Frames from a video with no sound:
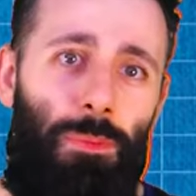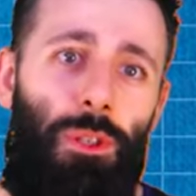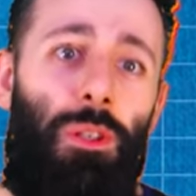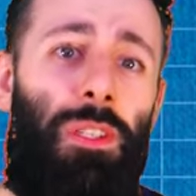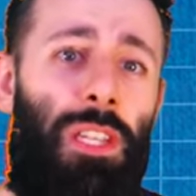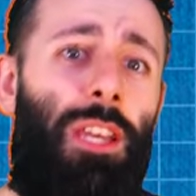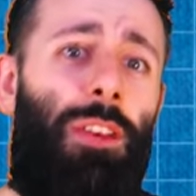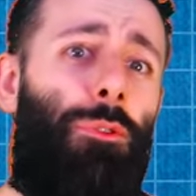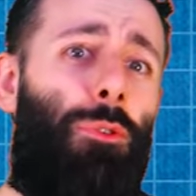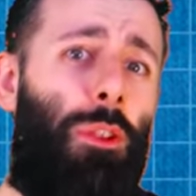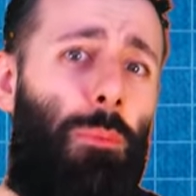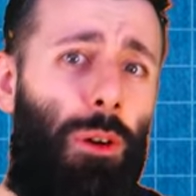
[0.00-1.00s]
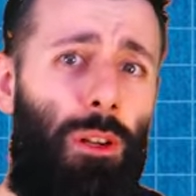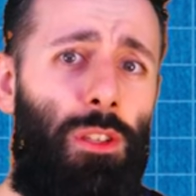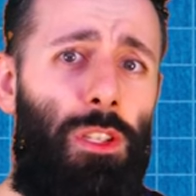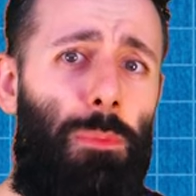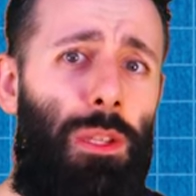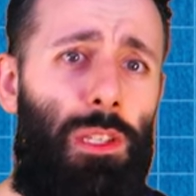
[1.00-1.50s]
You see, for the models
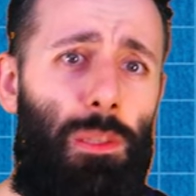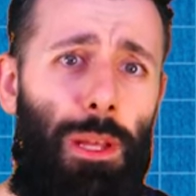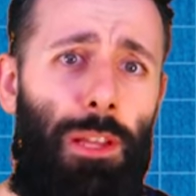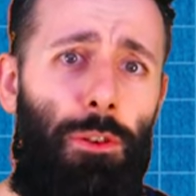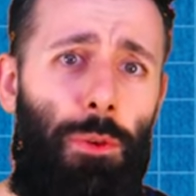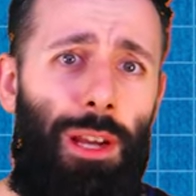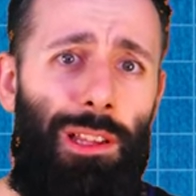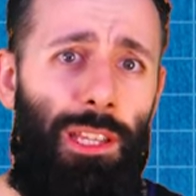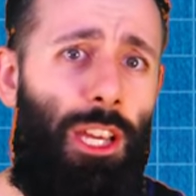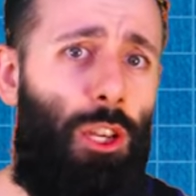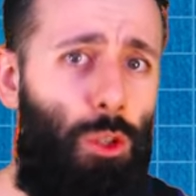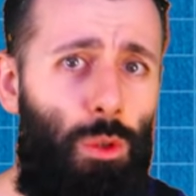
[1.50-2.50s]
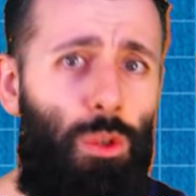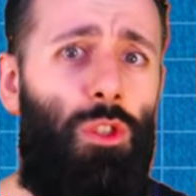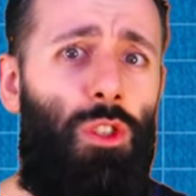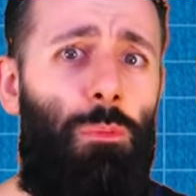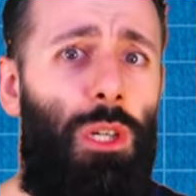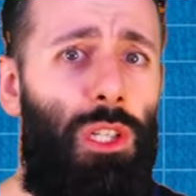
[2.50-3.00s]
to be displayed correctly,
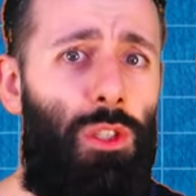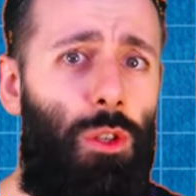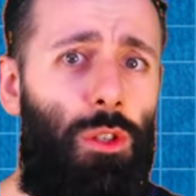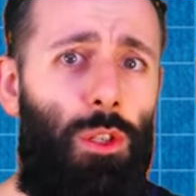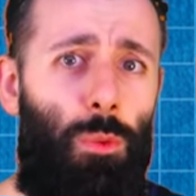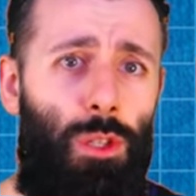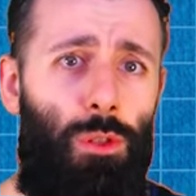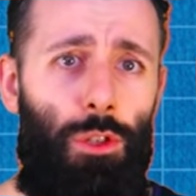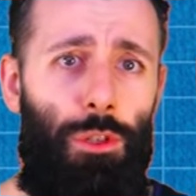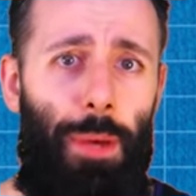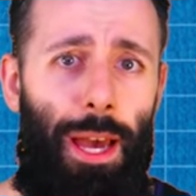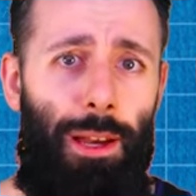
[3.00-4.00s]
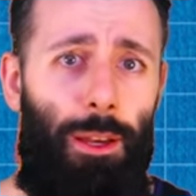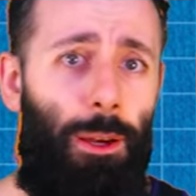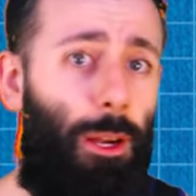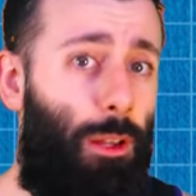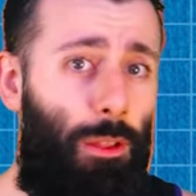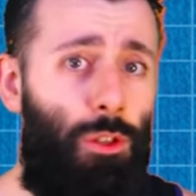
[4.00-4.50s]
users must use a resource pack.
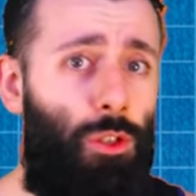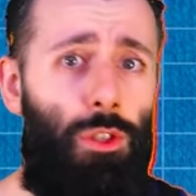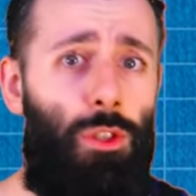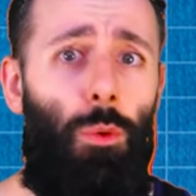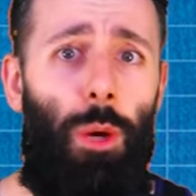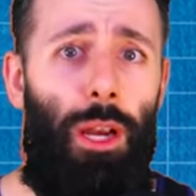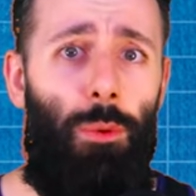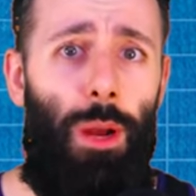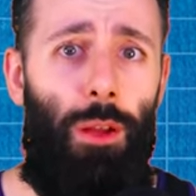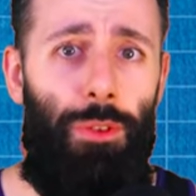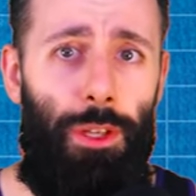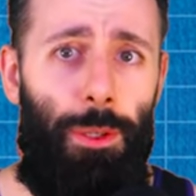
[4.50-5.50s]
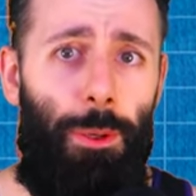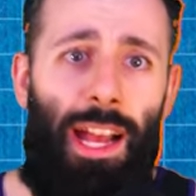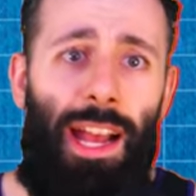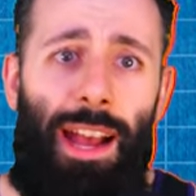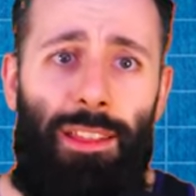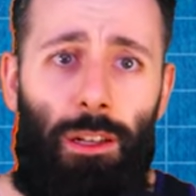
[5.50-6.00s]
There's just no way around it.
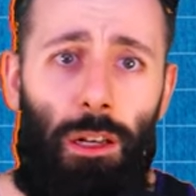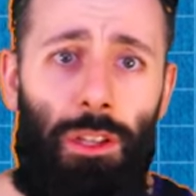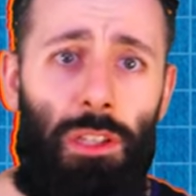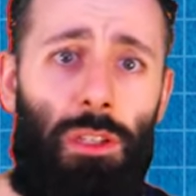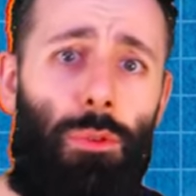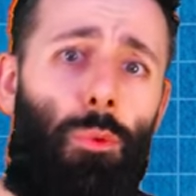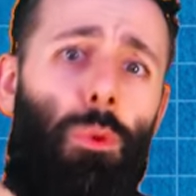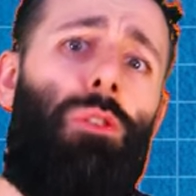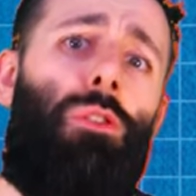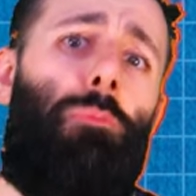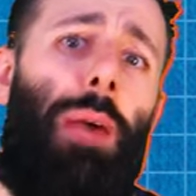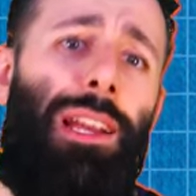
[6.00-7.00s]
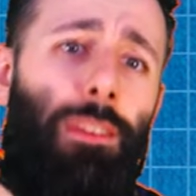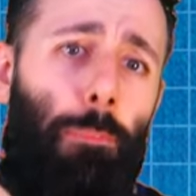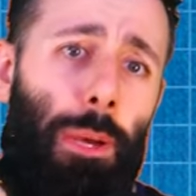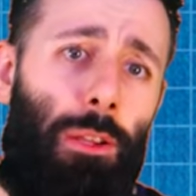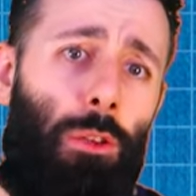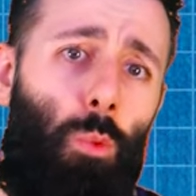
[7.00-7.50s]
And the contents of the resource pack
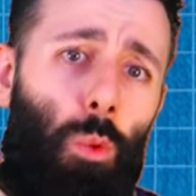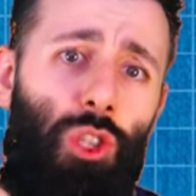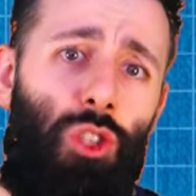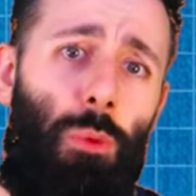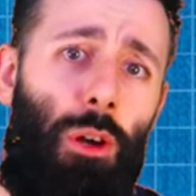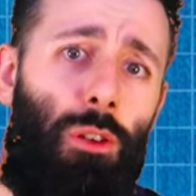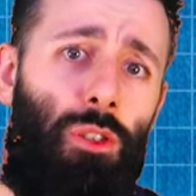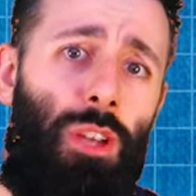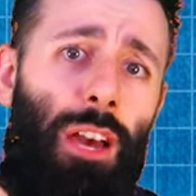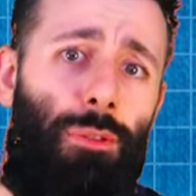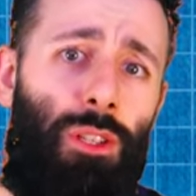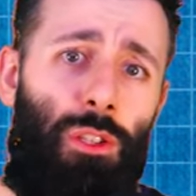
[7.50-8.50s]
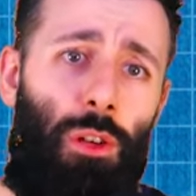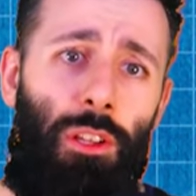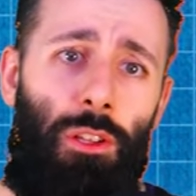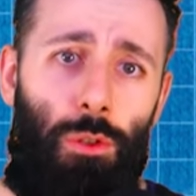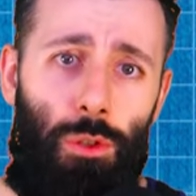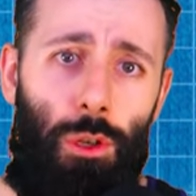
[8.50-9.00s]
depend on which models you have installed in
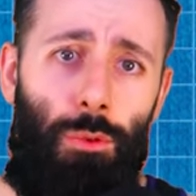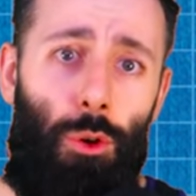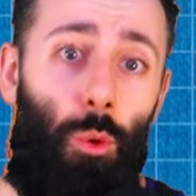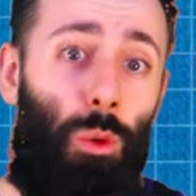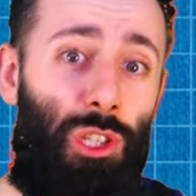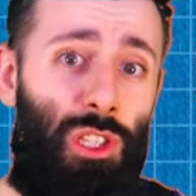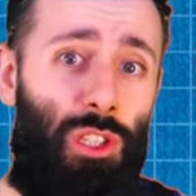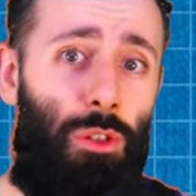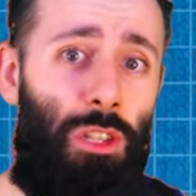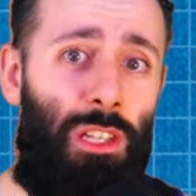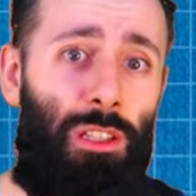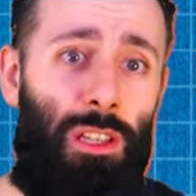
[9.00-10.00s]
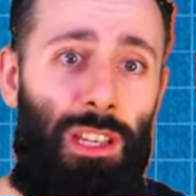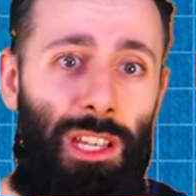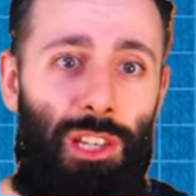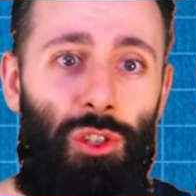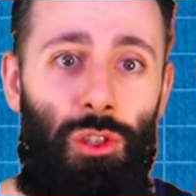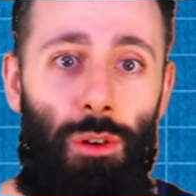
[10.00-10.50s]
your server, which is unique to
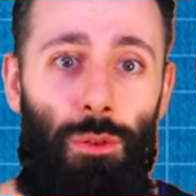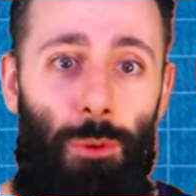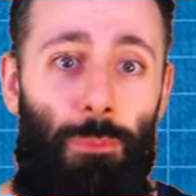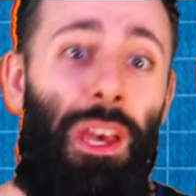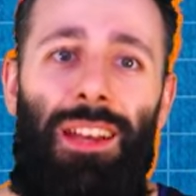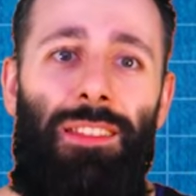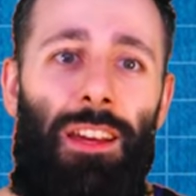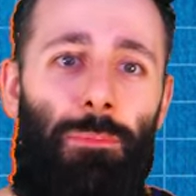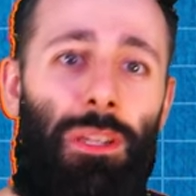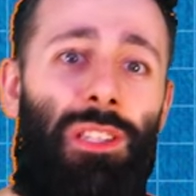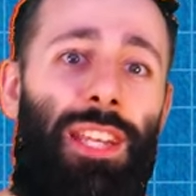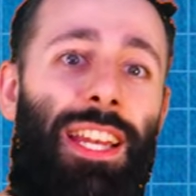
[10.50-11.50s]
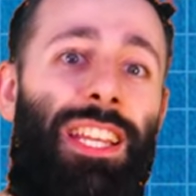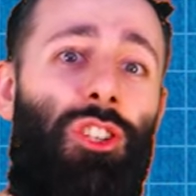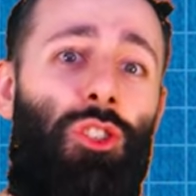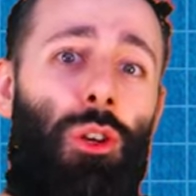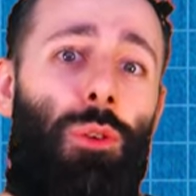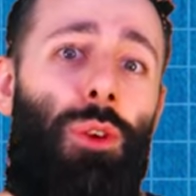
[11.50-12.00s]
each server. That means that each
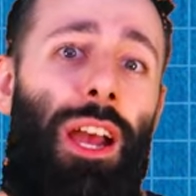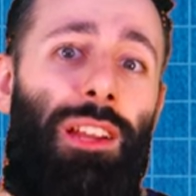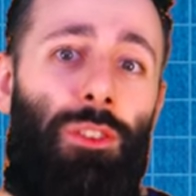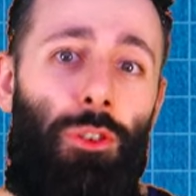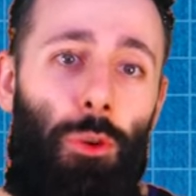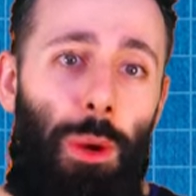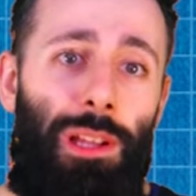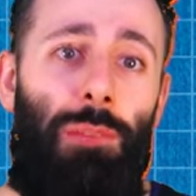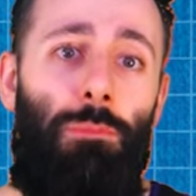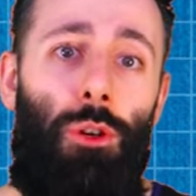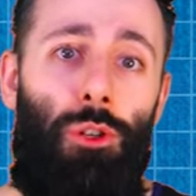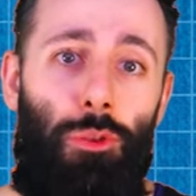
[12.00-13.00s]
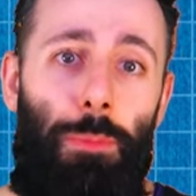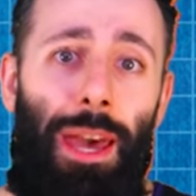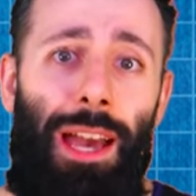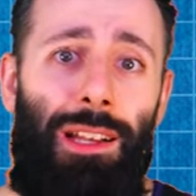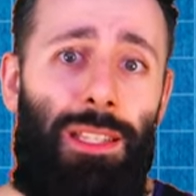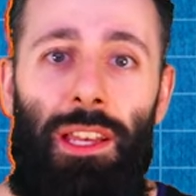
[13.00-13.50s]
server had to correctly merge the
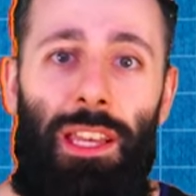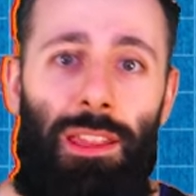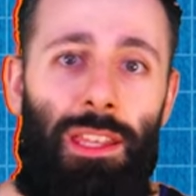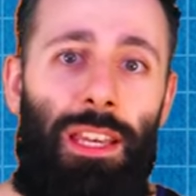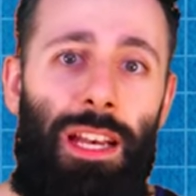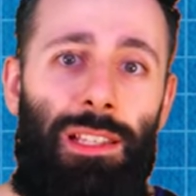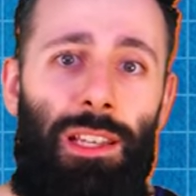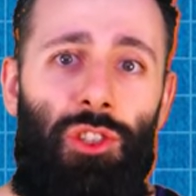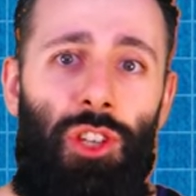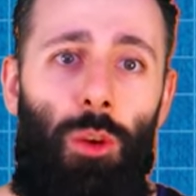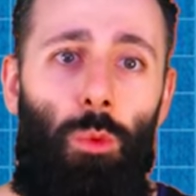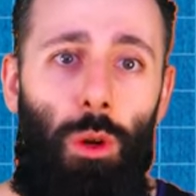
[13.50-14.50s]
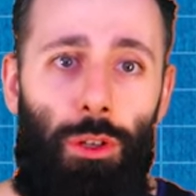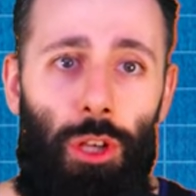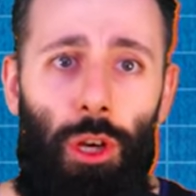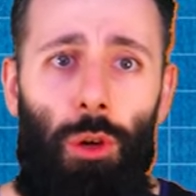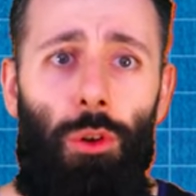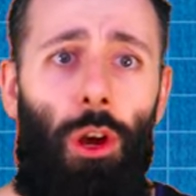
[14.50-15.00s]
packs, get the SHA1
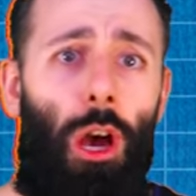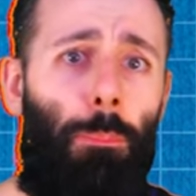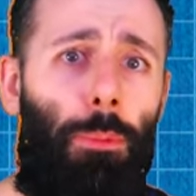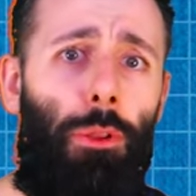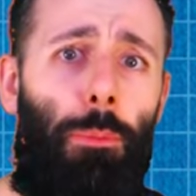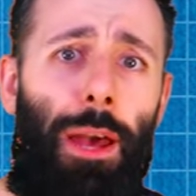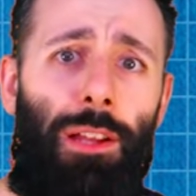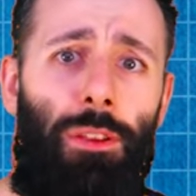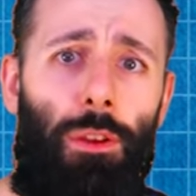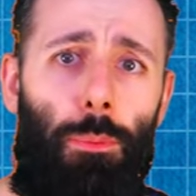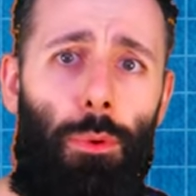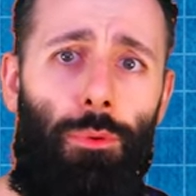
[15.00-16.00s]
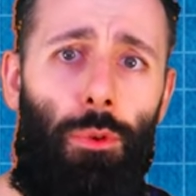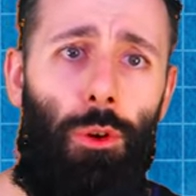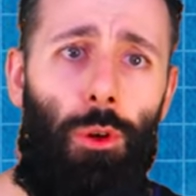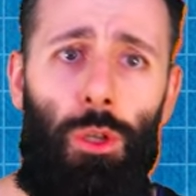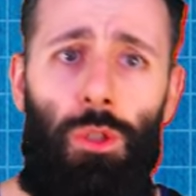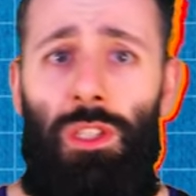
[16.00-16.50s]
code, upload the pack to their preferred
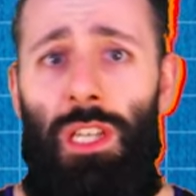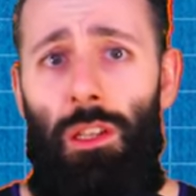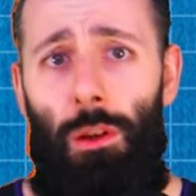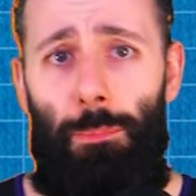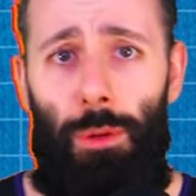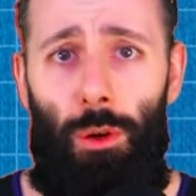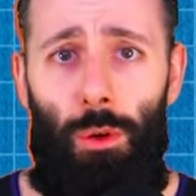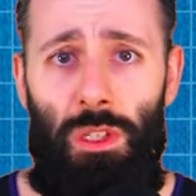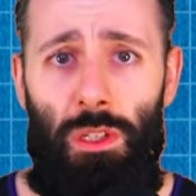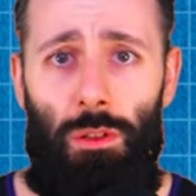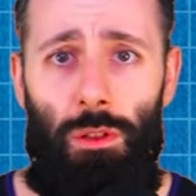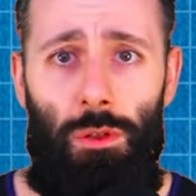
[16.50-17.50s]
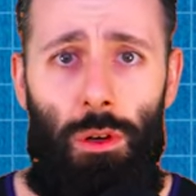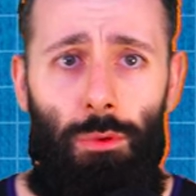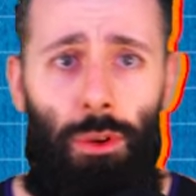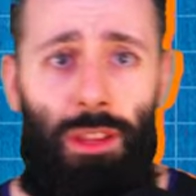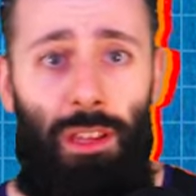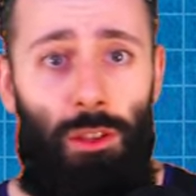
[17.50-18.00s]
host, set up the hosting on the
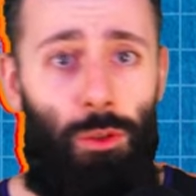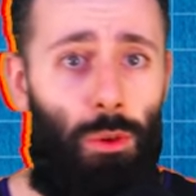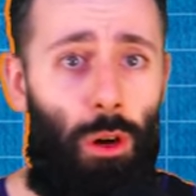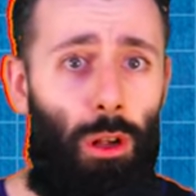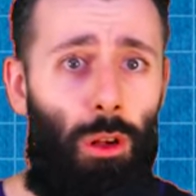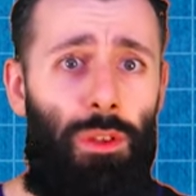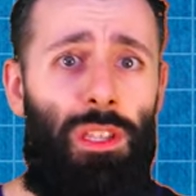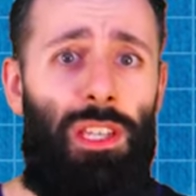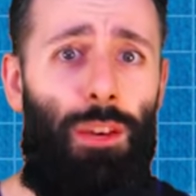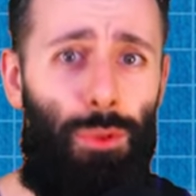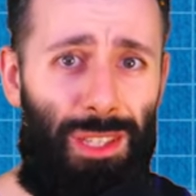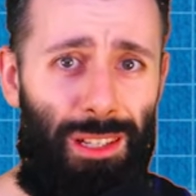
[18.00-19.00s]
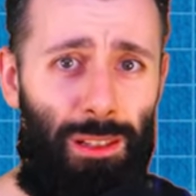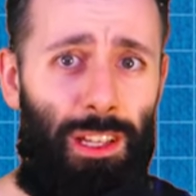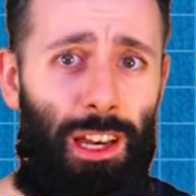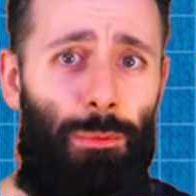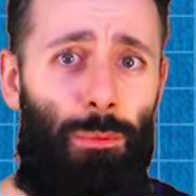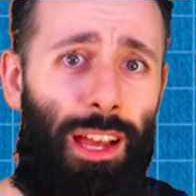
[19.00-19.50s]
server, and then do all of this every single
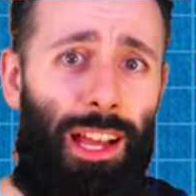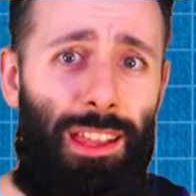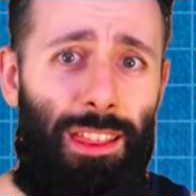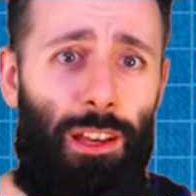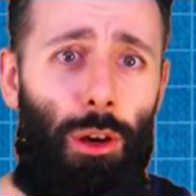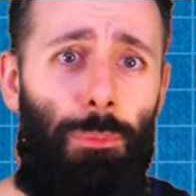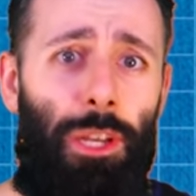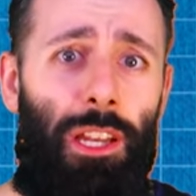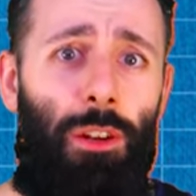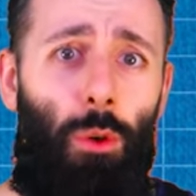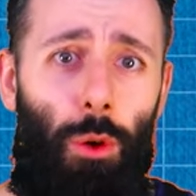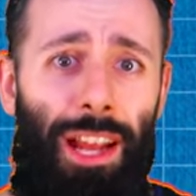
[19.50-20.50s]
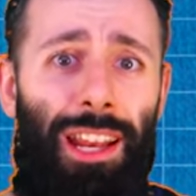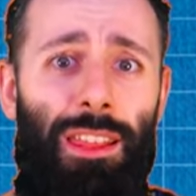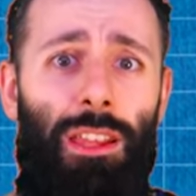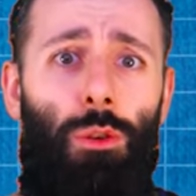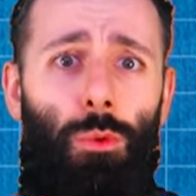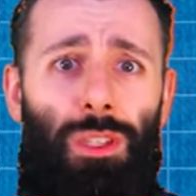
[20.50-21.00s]
time with anything updated or
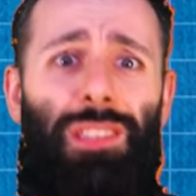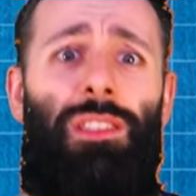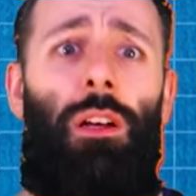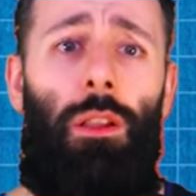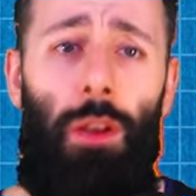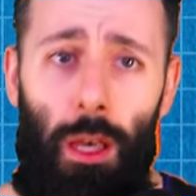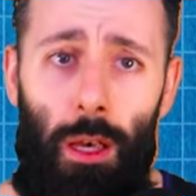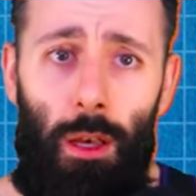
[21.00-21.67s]
anything new was installed.